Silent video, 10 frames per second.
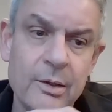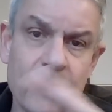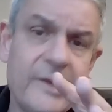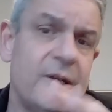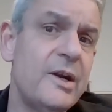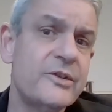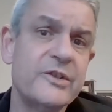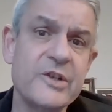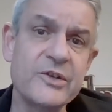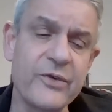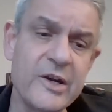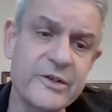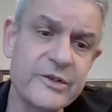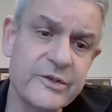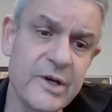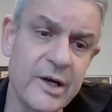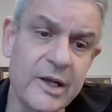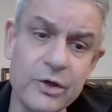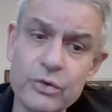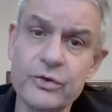When the narcissist faces an
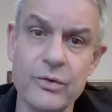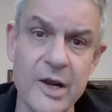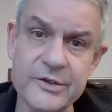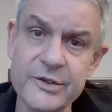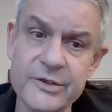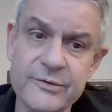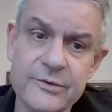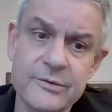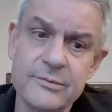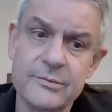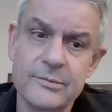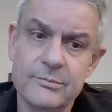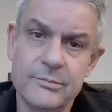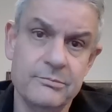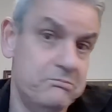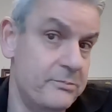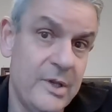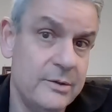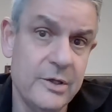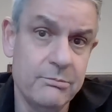acute crisis,
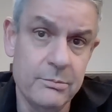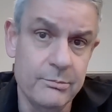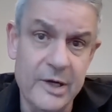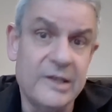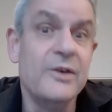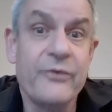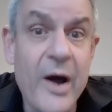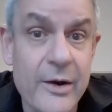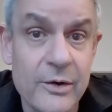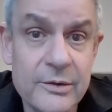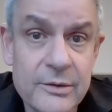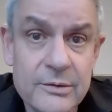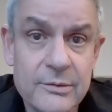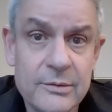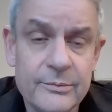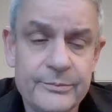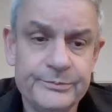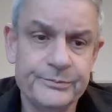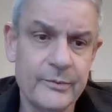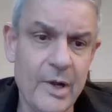getting fired,
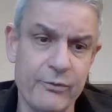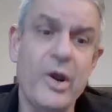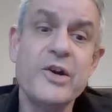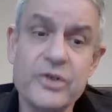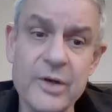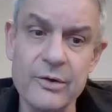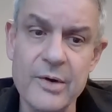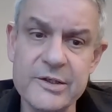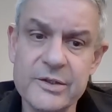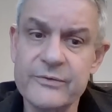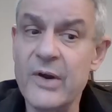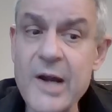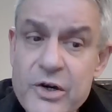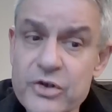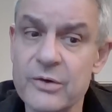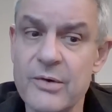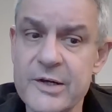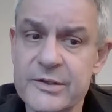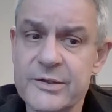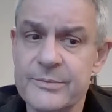a vocational crisis, financial
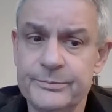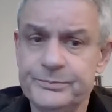crisis,